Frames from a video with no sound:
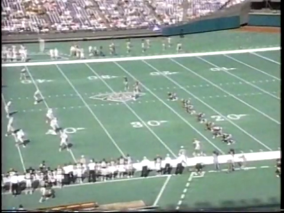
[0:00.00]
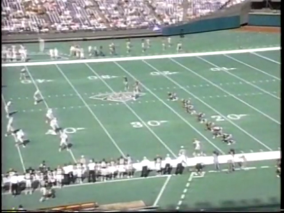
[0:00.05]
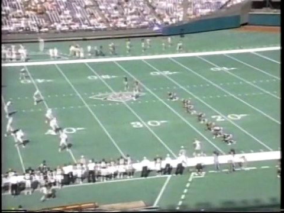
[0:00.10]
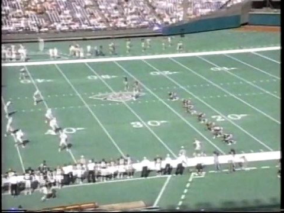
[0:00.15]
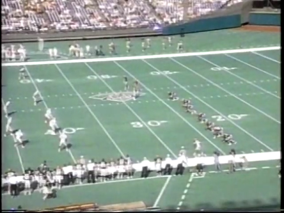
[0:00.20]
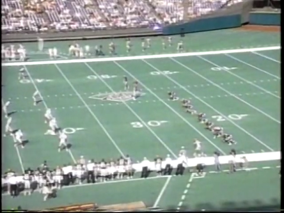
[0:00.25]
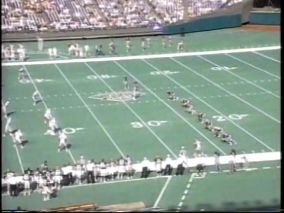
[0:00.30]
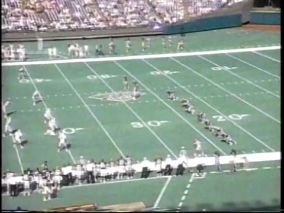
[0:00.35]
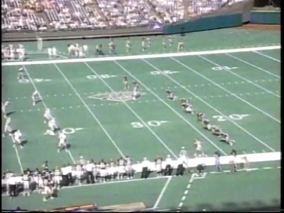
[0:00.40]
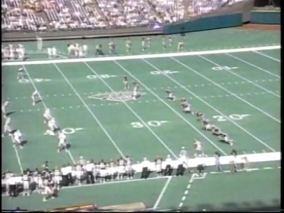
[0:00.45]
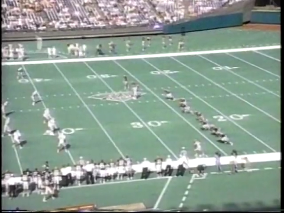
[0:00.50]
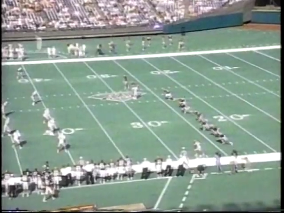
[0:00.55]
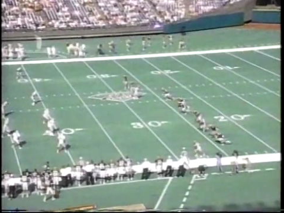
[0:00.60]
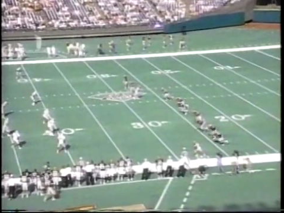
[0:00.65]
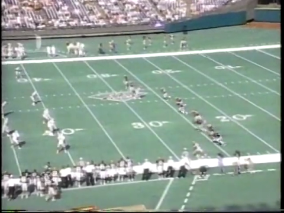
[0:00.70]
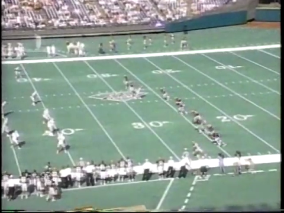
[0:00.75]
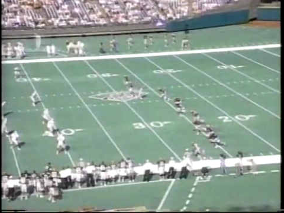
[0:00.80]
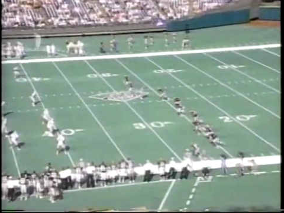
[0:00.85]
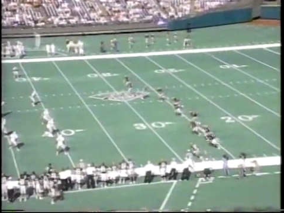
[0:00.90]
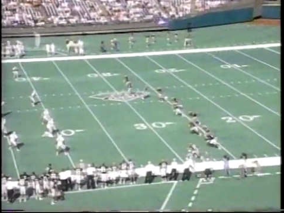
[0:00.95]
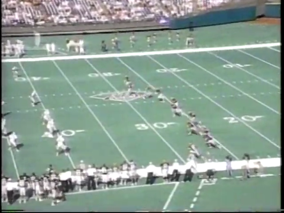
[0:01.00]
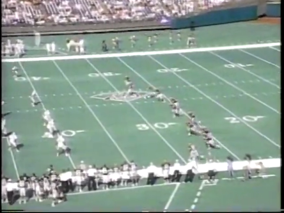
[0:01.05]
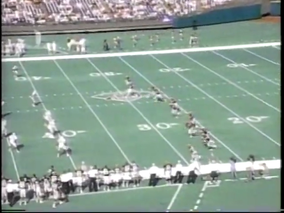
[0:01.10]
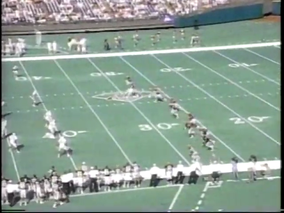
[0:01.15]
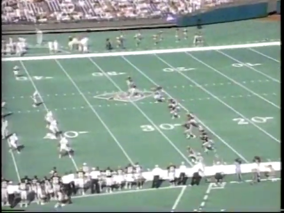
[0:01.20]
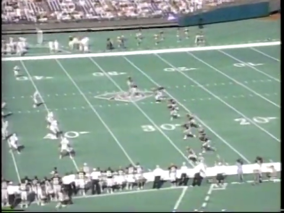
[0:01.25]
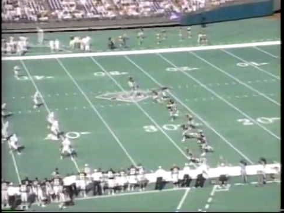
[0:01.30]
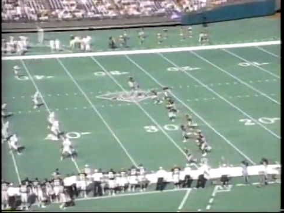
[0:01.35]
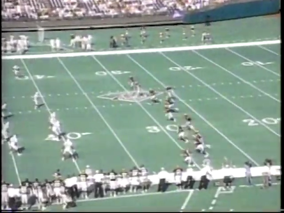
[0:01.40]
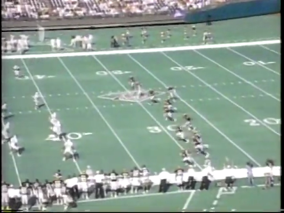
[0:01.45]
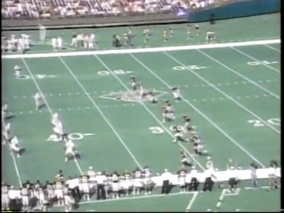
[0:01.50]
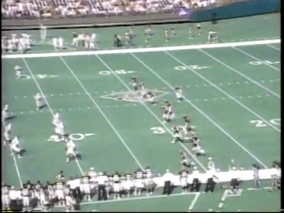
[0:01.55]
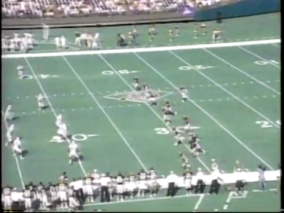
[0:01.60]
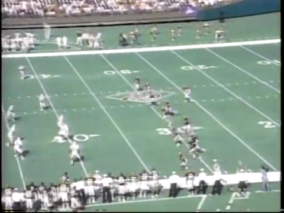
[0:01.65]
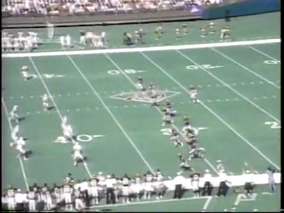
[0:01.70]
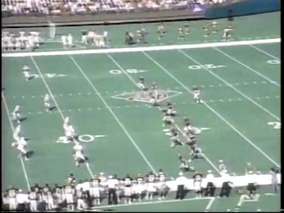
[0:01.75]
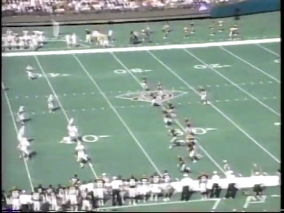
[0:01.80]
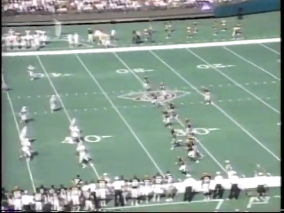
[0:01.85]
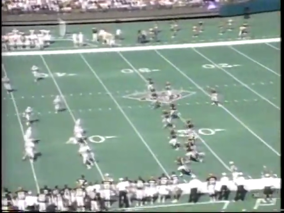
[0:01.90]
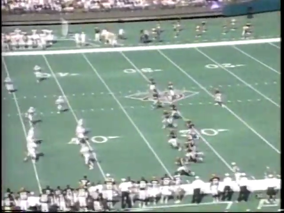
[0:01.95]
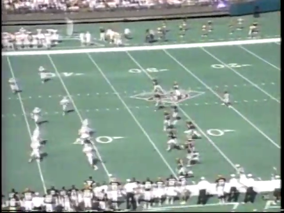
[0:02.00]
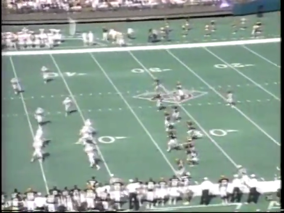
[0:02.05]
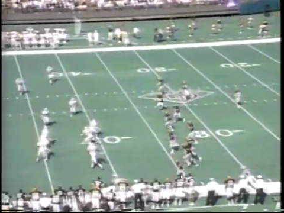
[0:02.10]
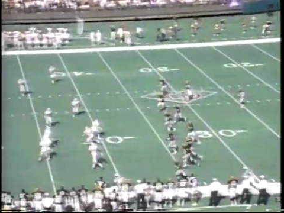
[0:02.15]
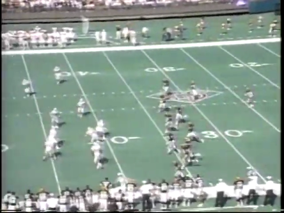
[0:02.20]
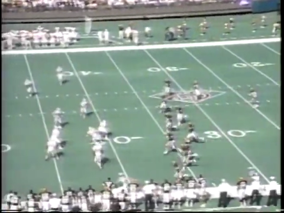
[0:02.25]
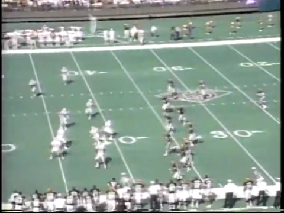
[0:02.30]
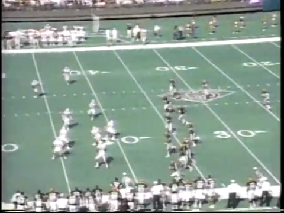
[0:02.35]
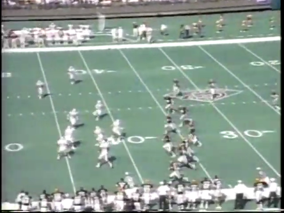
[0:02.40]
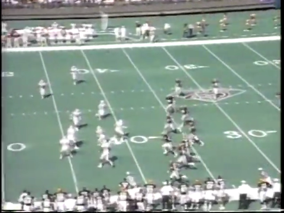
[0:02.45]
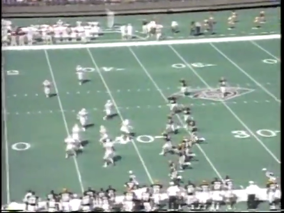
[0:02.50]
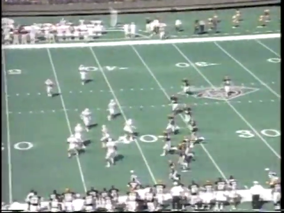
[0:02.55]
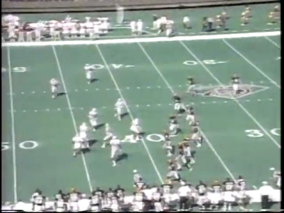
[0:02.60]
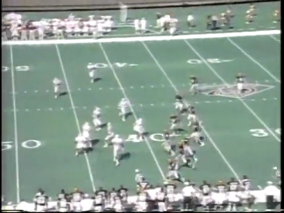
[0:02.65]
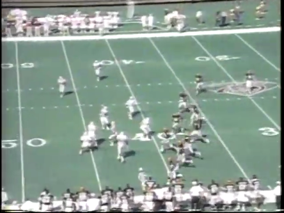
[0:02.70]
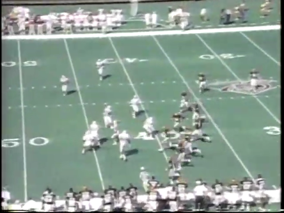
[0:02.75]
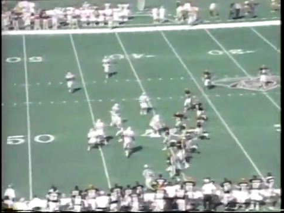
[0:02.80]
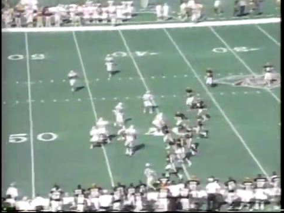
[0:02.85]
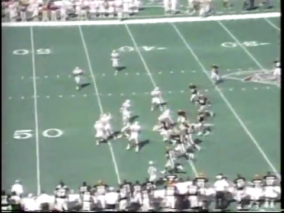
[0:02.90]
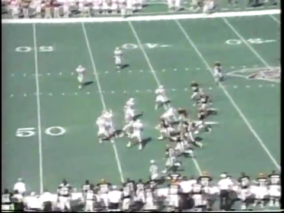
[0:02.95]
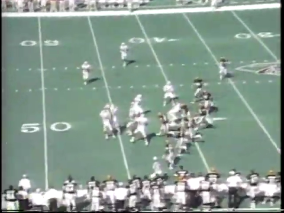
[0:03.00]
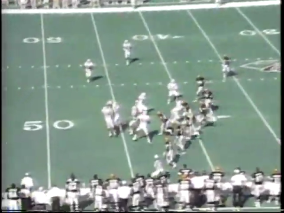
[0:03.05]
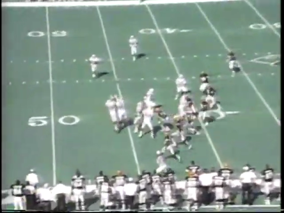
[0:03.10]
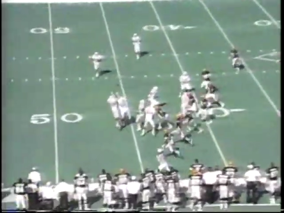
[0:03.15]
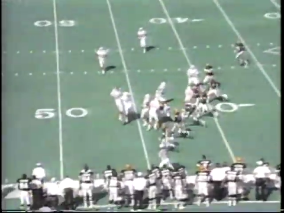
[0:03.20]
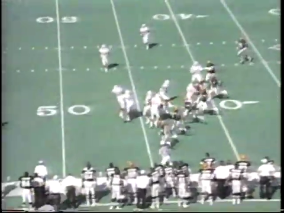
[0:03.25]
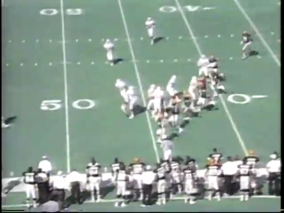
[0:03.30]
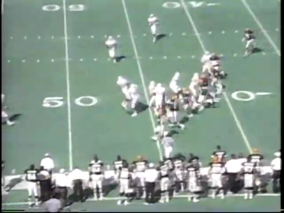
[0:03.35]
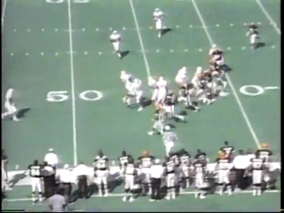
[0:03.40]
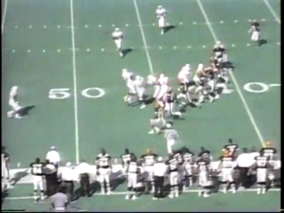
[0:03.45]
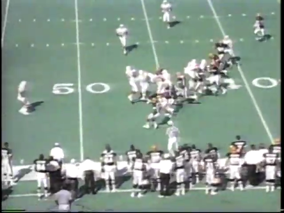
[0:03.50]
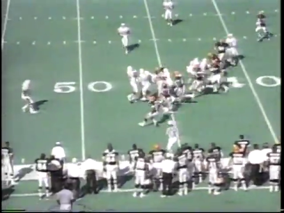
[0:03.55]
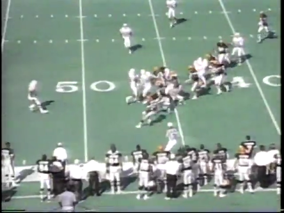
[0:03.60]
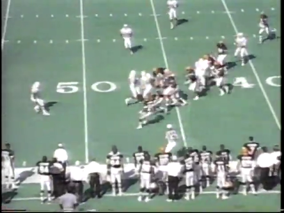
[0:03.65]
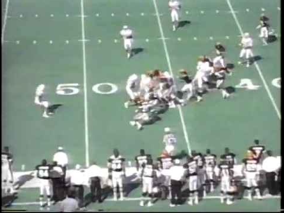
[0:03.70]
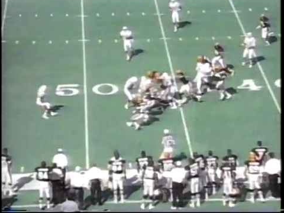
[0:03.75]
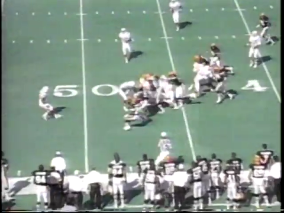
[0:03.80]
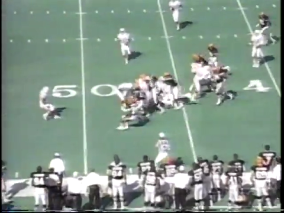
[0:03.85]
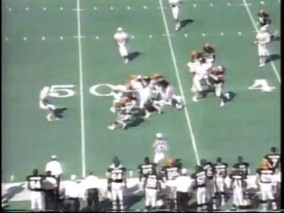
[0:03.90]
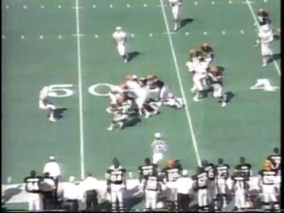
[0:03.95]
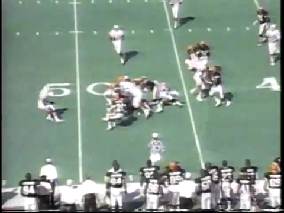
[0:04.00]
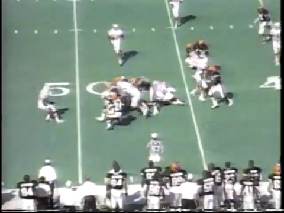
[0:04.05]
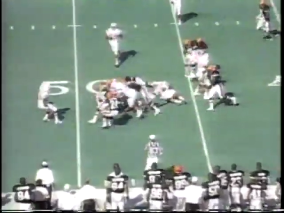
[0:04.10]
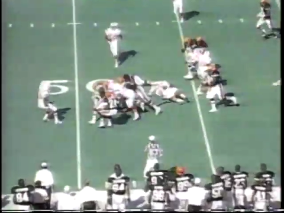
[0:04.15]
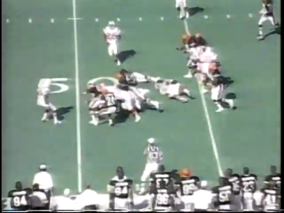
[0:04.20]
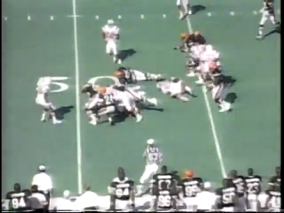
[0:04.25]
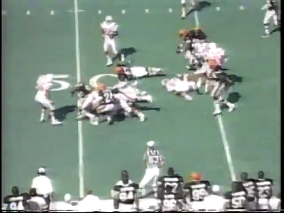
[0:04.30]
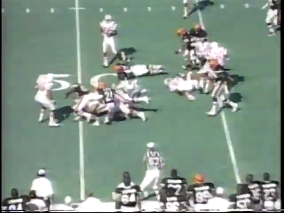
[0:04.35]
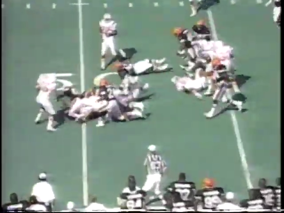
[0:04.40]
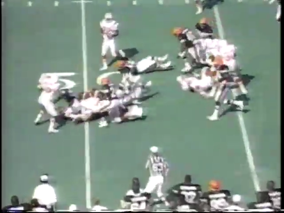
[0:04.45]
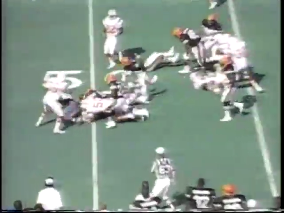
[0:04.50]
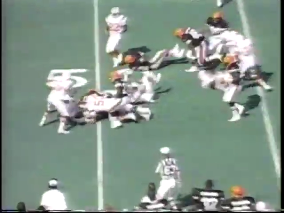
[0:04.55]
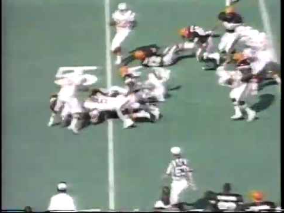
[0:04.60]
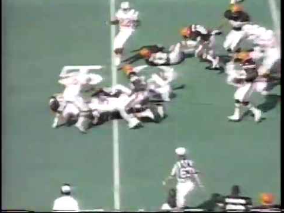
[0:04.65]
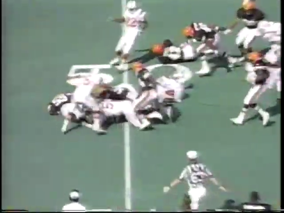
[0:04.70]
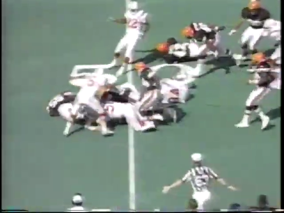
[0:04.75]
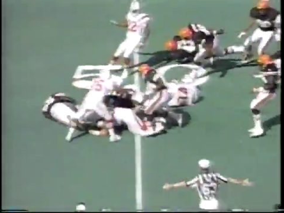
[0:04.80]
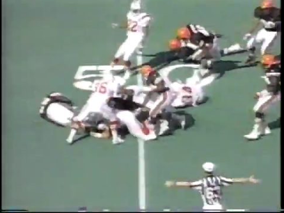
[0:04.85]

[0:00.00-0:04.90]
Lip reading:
Nobody's mouth can be seen.